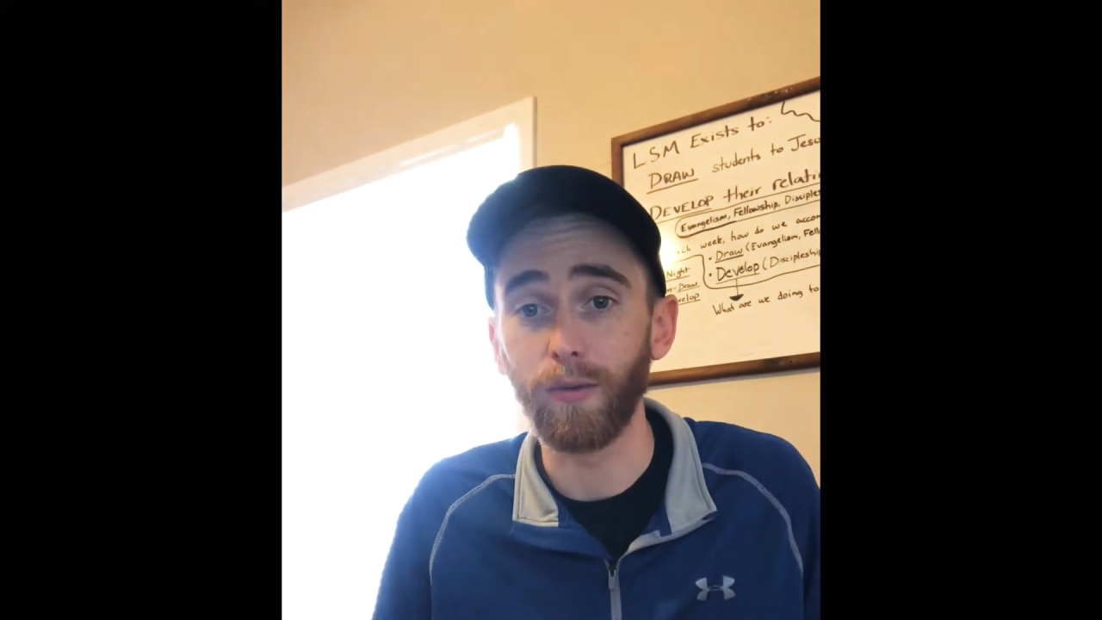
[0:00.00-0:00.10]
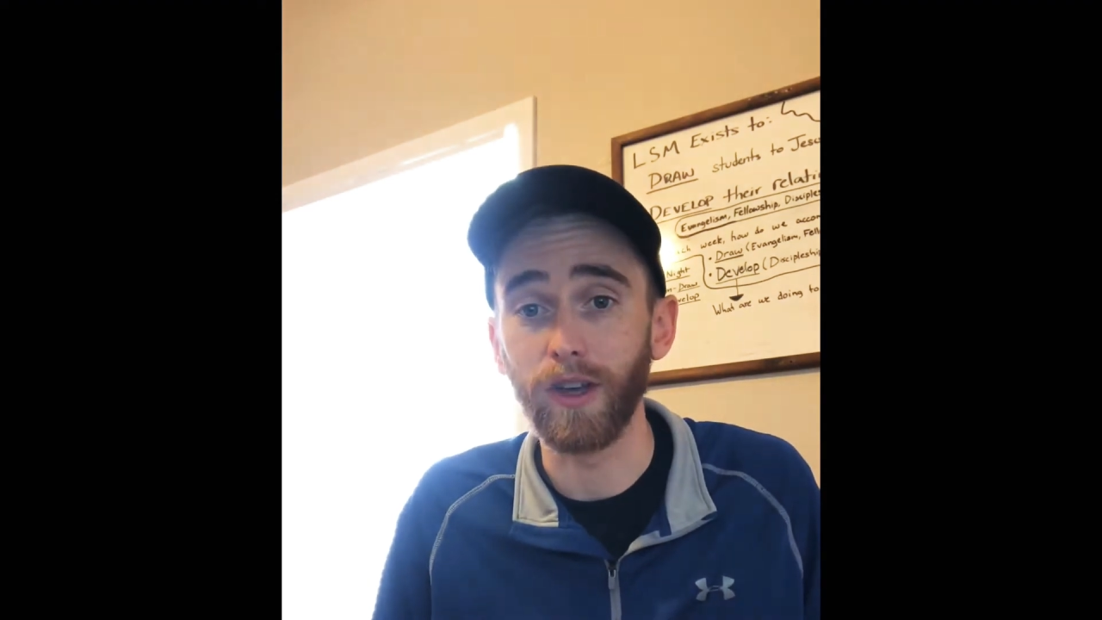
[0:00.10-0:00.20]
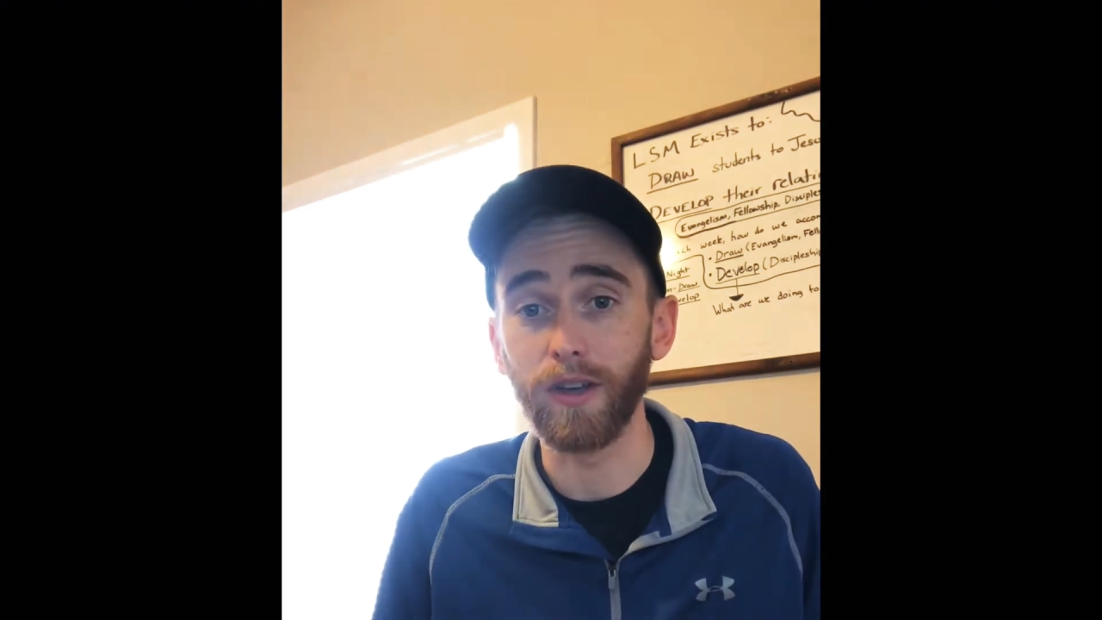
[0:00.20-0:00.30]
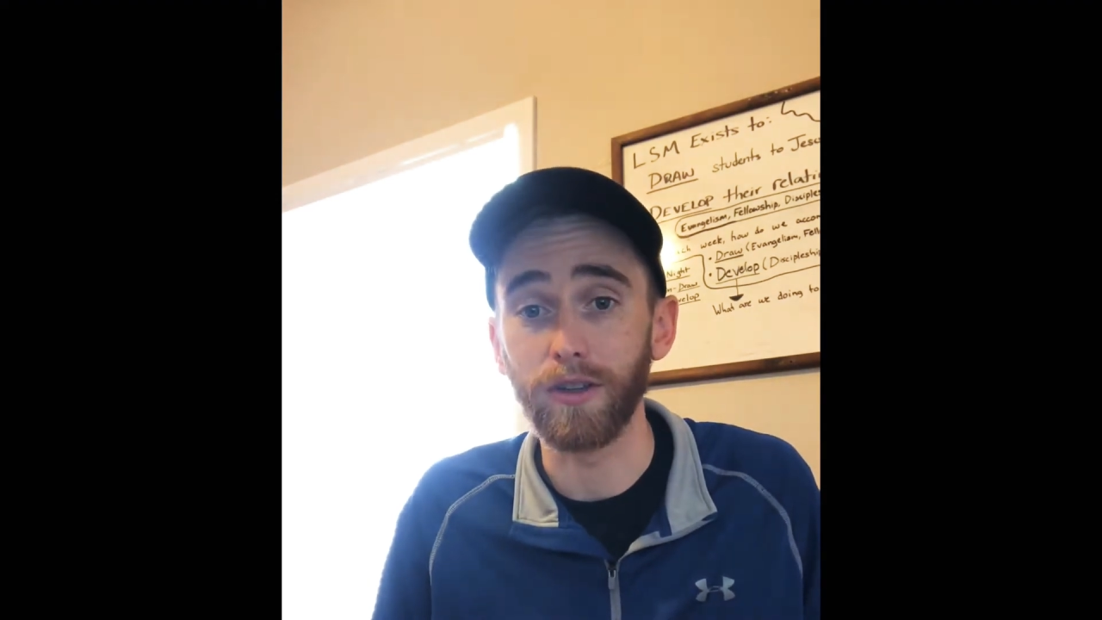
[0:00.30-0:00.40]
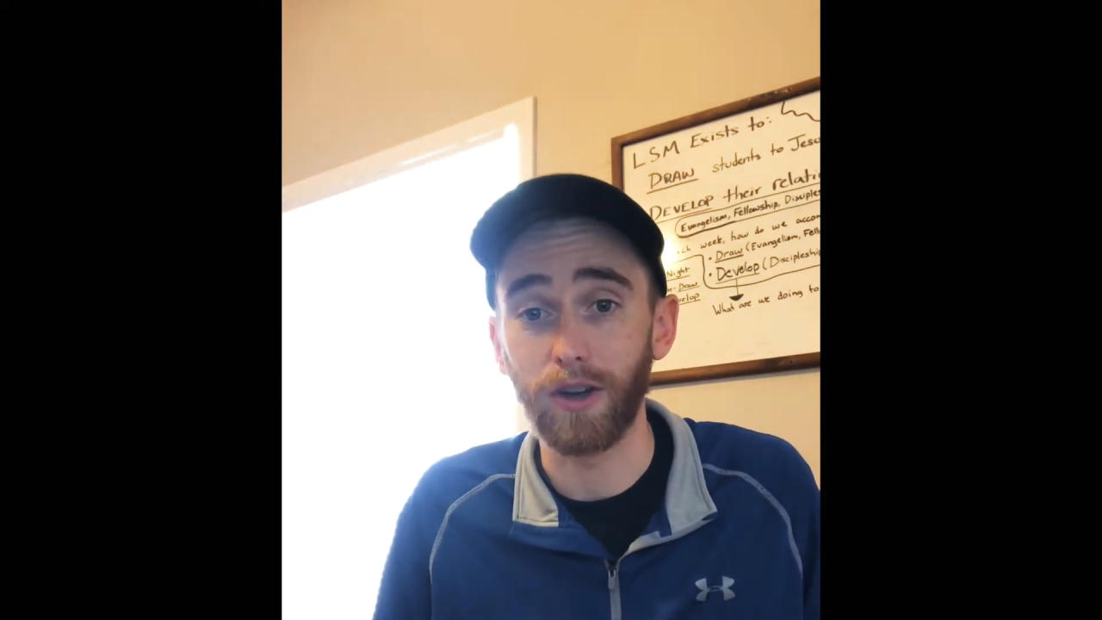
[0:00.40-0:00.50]

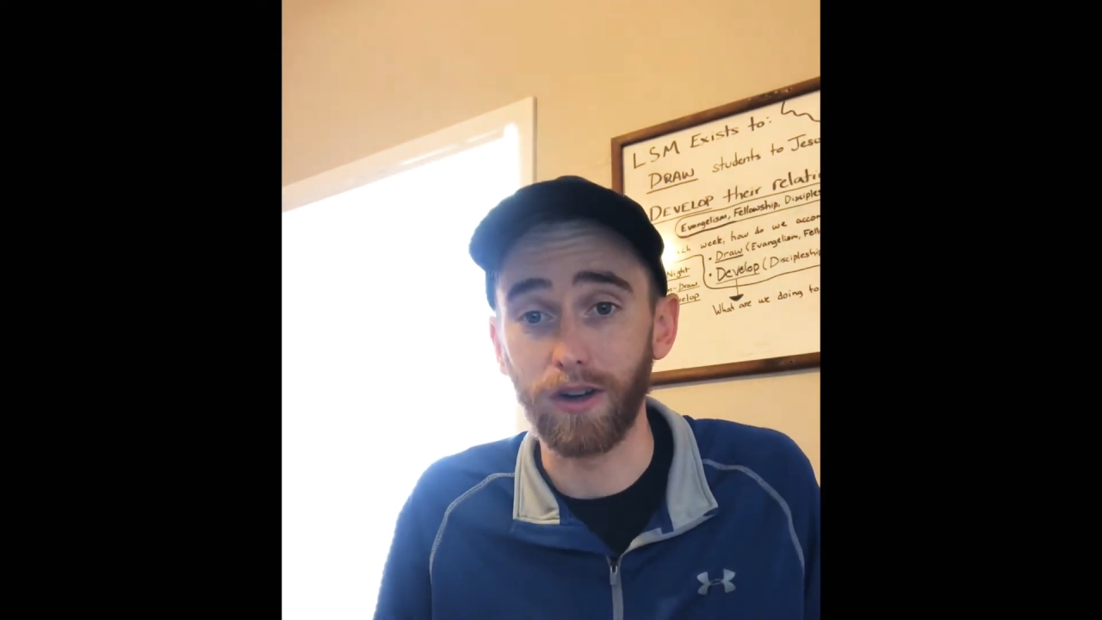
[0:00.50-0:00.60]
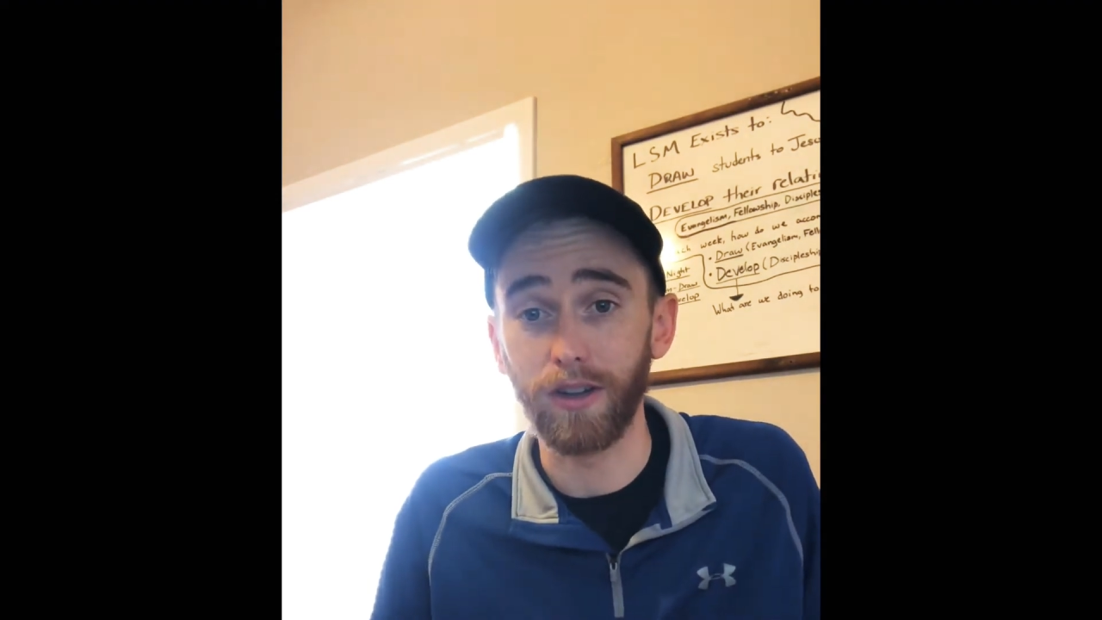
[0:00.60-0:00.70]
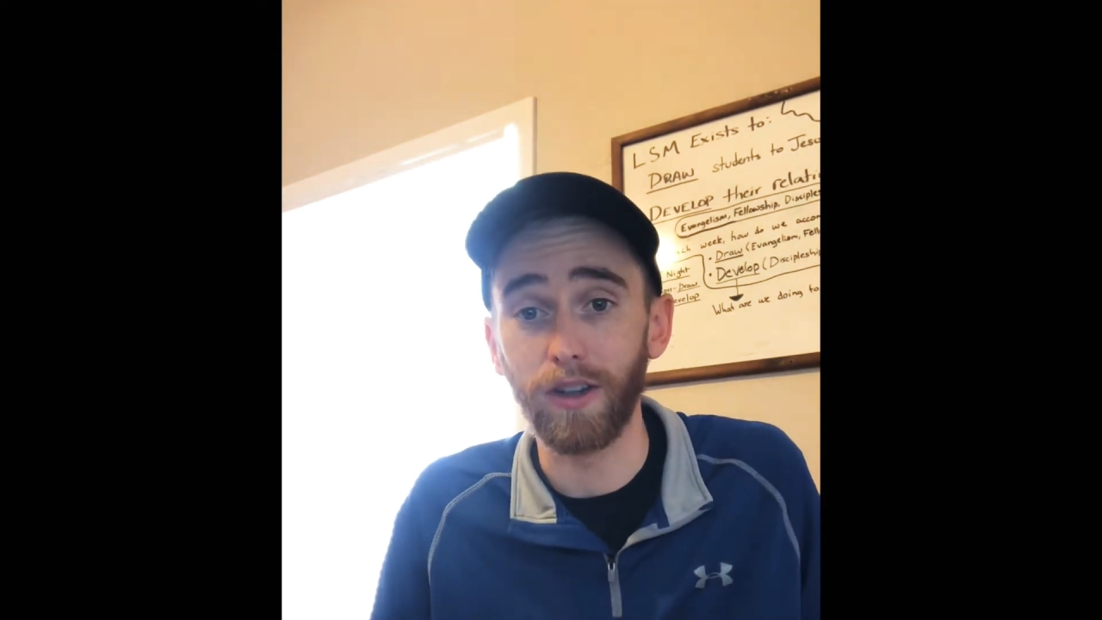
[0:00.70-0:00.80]
we start to